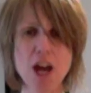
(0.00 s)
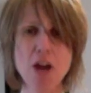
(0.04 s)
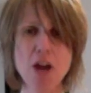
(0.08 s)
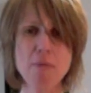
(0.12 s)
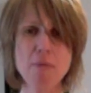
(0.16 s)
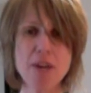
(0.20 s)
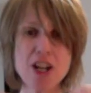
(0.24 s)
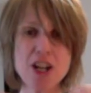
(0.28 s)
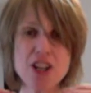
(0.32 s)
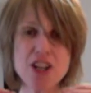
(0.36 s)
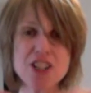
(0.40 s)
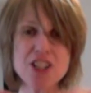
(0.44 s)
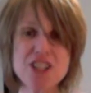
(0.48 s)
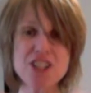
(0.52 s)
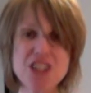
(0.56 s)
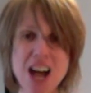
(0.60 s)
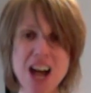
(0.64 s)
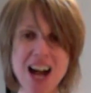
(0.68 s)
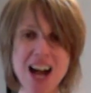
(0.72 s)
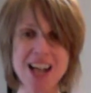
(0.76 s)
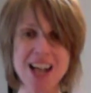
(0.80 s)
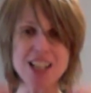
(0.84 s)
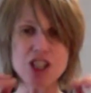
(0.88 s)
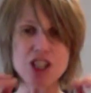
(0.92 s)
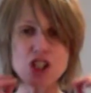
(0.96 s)
Because
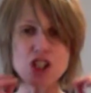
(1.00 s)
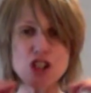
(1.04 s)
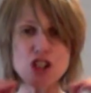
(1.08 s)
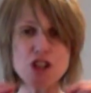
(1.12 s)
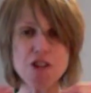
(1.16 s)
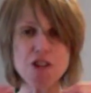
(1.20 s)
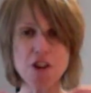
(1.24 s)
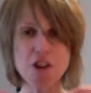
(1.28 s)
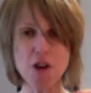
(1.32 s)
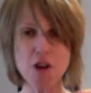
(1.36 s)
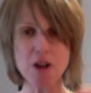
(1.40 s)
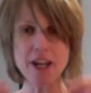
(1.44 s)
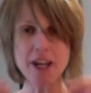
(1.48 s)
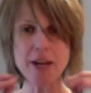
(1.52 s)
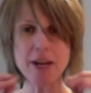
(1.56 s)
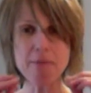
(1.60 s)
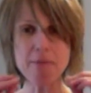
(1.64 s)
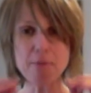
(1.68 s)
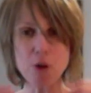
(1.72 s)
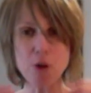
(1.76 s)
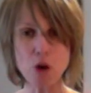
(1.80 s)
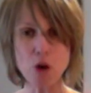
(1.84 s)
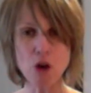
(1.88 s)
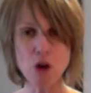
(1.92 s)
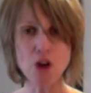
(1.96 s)
that is truly
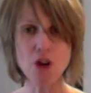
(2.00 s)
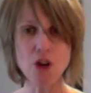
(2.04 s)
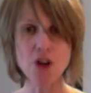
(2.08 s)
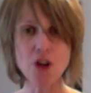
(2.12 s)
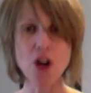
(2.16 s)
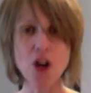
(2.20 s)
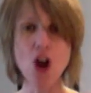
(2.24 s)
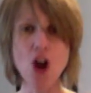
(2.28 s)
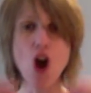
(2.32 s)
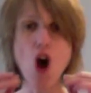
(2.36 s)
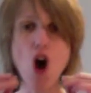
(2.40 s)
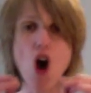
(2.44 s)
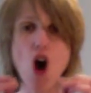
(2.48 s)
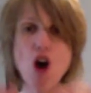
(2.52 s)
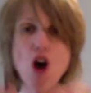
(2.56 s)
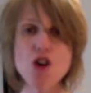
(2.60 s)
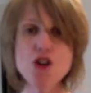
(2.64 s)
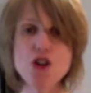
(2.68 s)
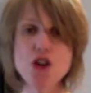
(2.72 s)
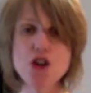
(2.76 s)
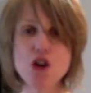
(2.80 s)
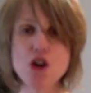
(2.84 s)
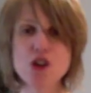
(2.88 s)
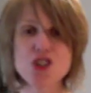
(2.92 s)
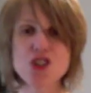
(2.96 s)
important on
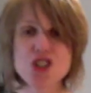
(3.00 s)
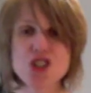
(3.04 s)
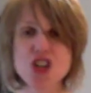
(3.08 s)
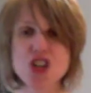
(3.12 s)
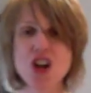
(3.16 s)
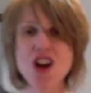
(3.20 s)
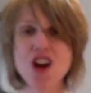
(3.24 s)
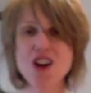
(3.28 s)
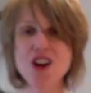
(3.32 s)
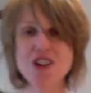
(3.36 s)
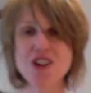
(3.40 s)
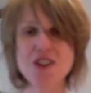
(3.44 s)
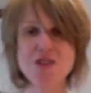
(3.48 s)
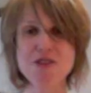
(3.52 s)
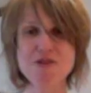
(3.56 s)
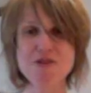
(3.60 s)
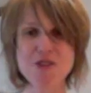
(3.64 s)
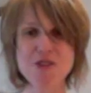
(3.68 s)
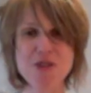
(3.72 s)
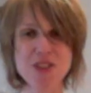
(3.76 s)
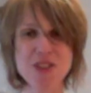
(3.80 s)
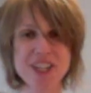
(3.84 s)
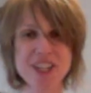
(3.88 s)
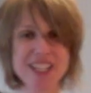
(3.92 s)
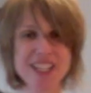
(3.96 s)
your journey
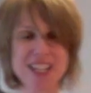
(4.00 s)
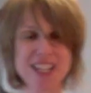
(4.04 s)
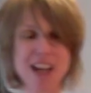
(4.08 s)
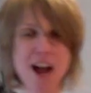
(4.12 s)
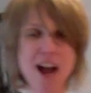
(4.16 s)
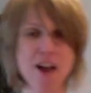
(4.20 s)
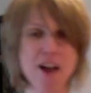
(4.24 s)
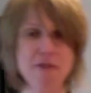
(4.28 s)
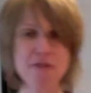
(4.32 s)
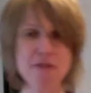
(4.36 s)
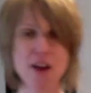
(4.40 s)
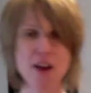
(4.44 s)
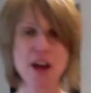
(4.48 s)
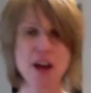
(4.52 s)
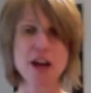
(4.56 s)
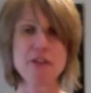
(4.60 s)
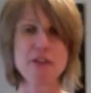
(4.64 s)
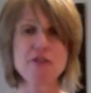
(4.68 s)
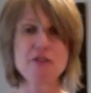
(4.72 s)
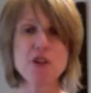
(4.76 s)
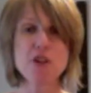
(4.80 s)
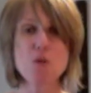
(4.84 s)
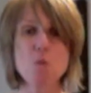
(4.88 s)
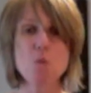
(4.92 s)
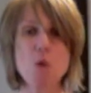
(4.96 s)
through this life
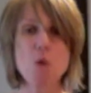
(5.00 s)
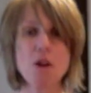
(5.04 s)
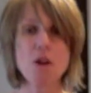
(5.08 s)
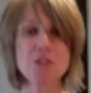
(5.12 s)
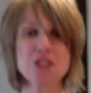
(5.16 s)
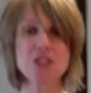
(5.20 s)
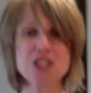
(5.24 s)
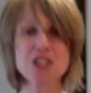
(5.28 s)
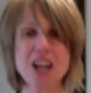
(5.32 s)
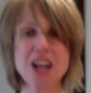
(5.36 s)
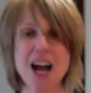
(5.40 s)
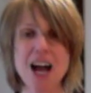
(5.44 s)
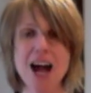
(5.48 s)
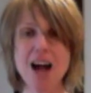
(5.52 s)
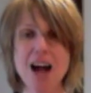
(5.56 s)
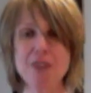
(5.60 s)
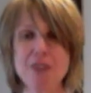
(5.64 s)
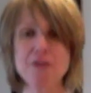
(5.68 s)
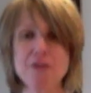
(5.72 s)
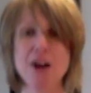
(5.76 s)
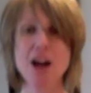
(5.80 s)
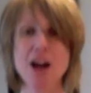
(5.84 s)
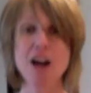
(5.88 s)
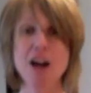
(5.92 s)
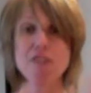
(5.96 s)
if you want to
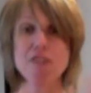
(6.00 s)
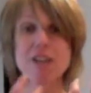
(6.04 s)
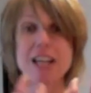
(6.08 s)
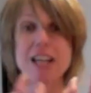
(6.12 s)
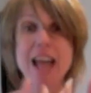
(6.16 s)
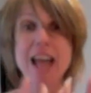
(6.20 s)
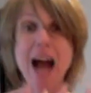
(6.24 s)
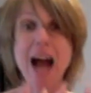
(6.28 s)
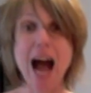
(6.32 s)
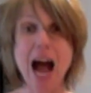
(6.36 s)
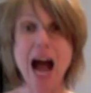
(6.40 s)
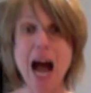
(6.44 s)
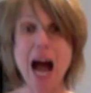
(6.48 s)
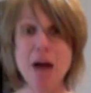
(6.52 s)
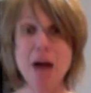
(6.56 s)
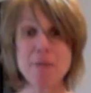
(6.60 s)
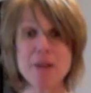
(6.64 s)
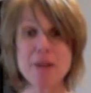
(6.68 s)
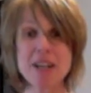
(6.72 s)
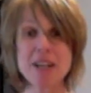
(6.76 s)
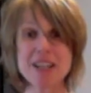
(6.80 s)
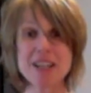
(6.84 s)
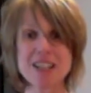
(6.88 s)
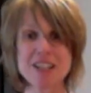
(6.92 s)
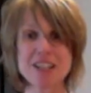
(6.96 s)
have a really
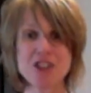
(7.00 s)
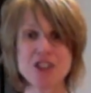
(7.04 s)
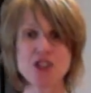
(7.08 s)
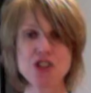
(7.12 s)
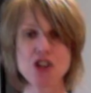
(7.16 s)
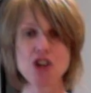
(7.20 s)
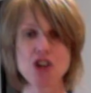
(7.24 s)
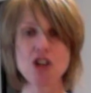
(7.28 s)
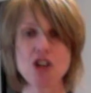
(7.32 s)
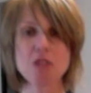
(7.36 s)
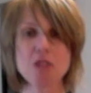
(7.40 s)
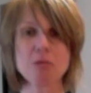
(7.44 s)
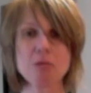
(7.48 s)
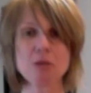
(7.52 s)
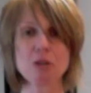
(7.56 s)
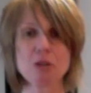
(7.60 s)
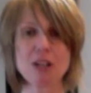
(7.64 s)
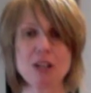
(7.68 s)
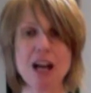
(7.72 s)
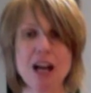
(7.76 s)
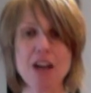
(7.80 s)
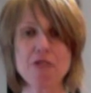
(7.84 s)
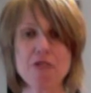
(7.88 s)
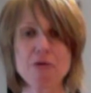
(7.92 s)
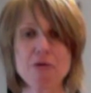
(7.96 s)
happy and enjoyable
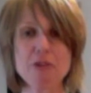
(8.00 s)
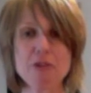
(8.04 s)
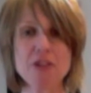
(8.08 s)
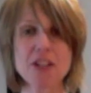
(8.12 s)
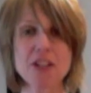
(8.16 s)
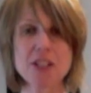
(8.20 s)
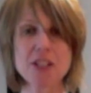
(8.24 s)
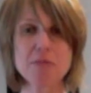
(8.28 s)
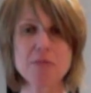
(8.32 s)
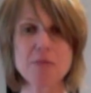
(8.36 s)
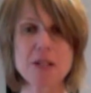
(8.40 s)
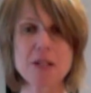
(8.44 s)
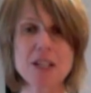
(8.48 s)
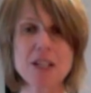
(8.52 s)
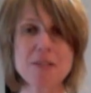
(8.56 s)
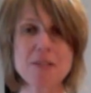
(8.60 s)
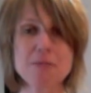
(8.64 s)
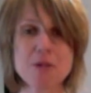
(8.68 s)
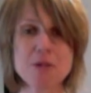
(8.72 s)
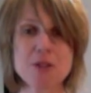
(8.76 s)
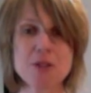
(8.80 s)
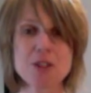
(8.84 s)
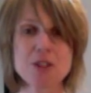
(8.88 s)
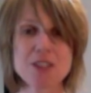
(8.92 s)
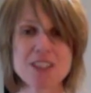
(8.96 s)
life with these
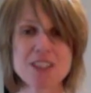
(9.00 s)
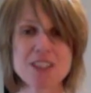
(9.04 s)
people.